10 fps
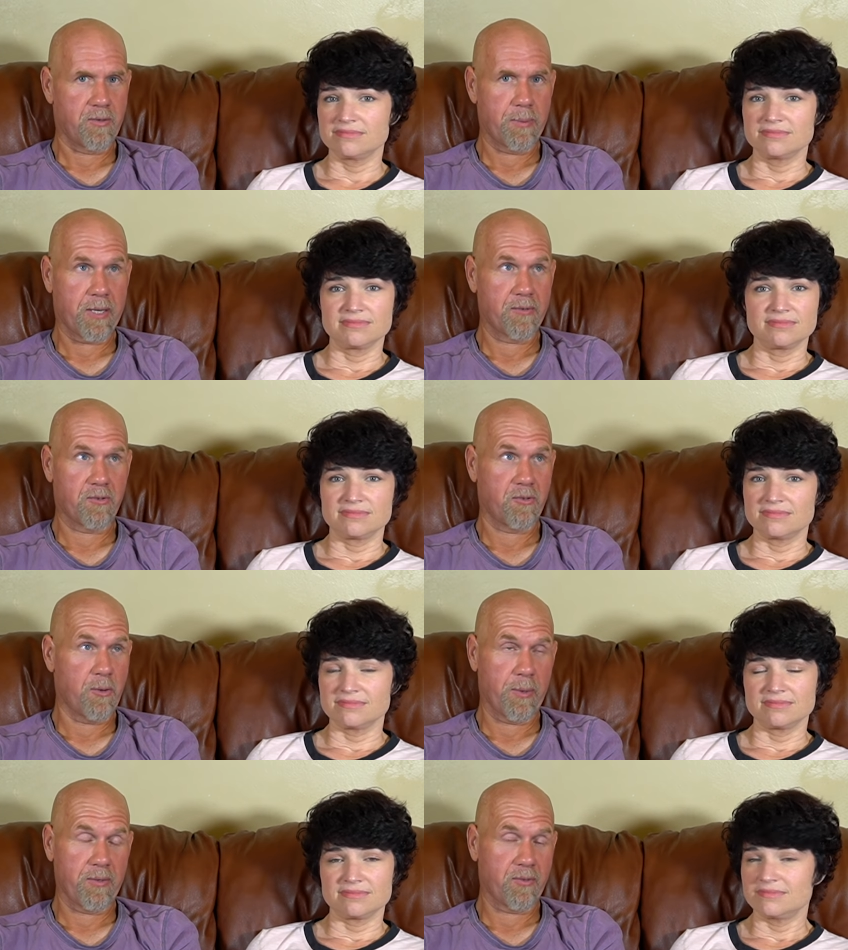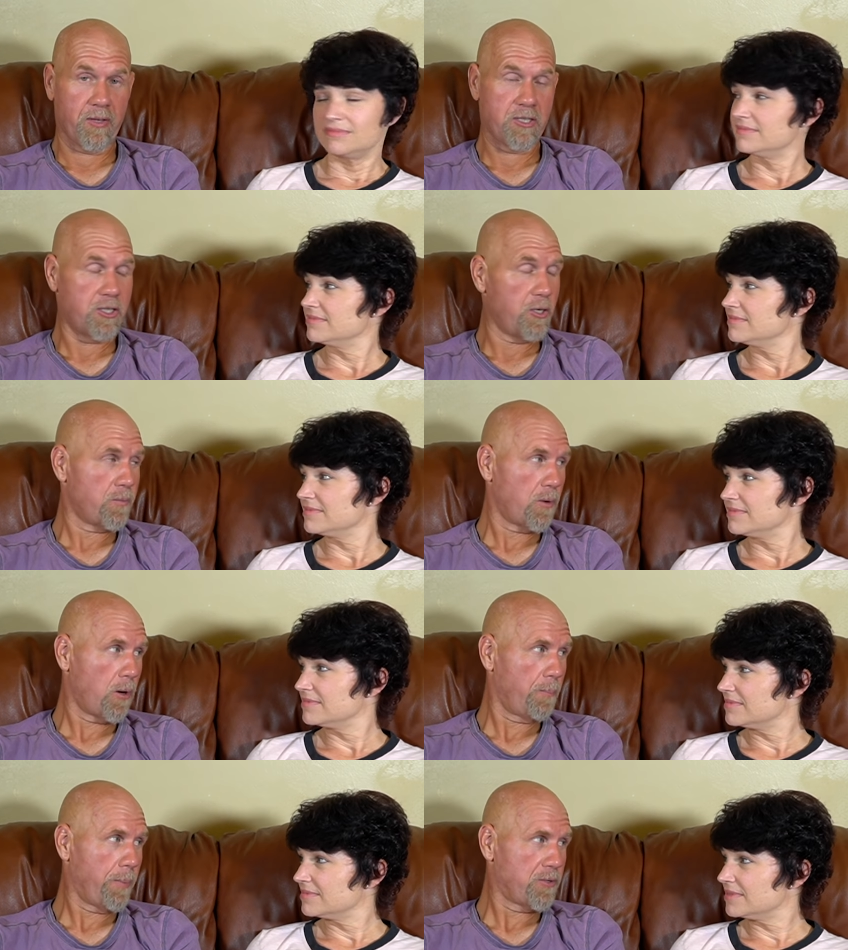Speaker 1: it because there's no insulation over
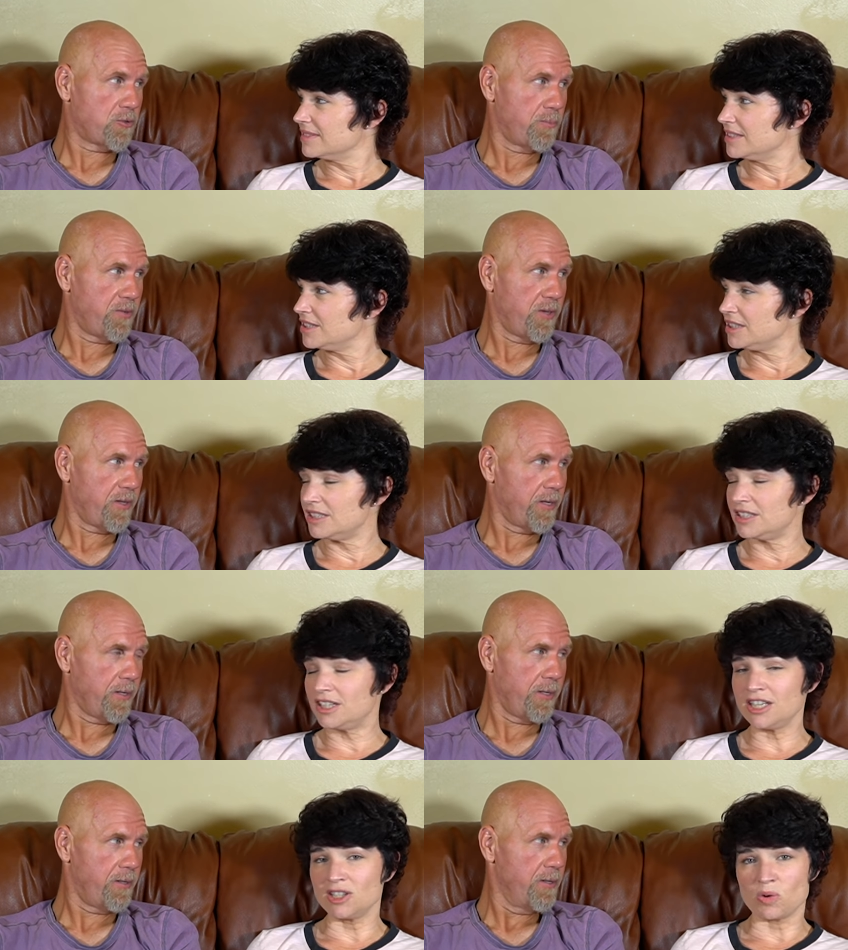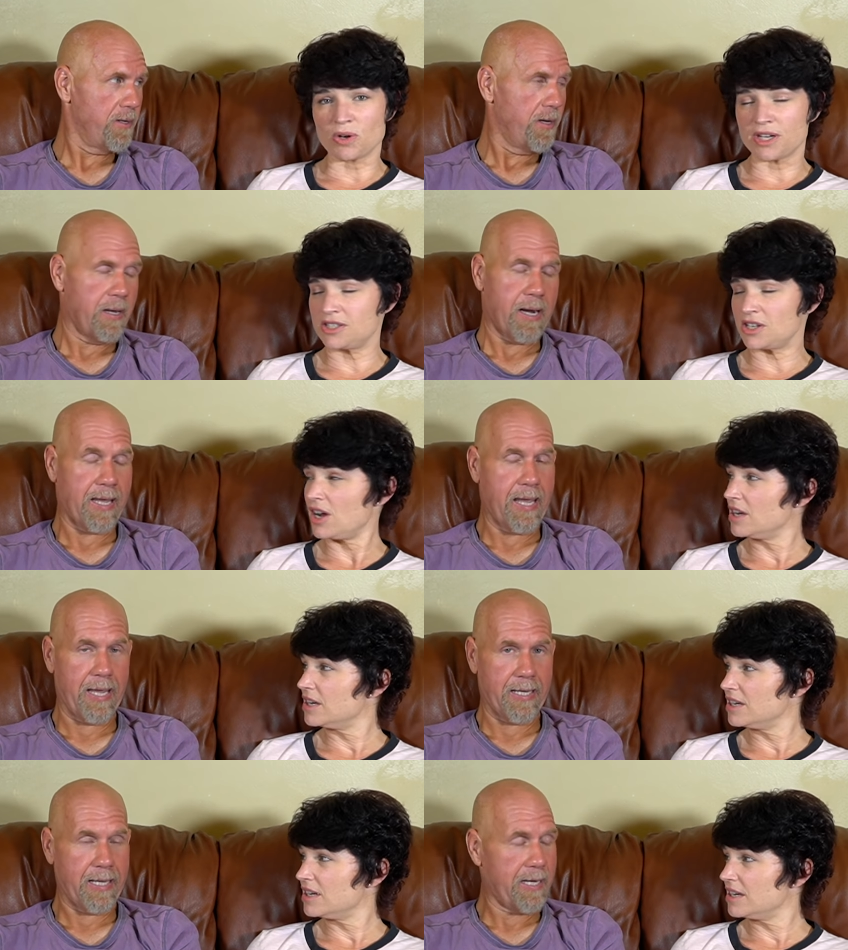our bedroom ceiling.
Speaker 2: Good and, Lord. It's, and I
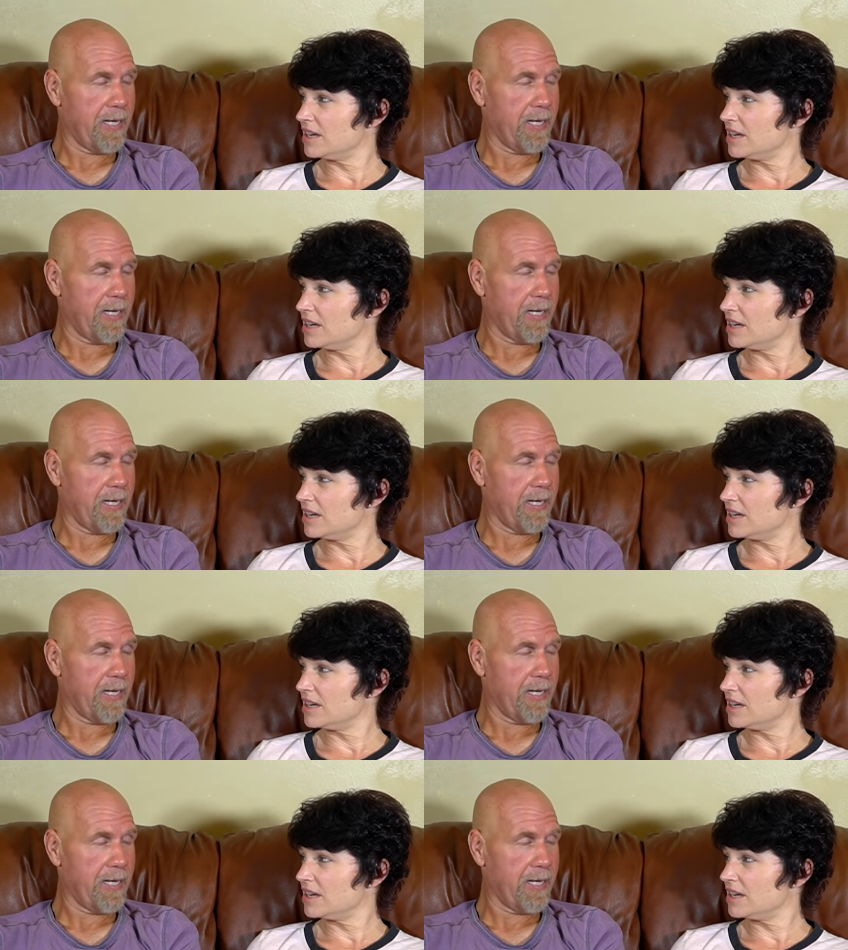can't get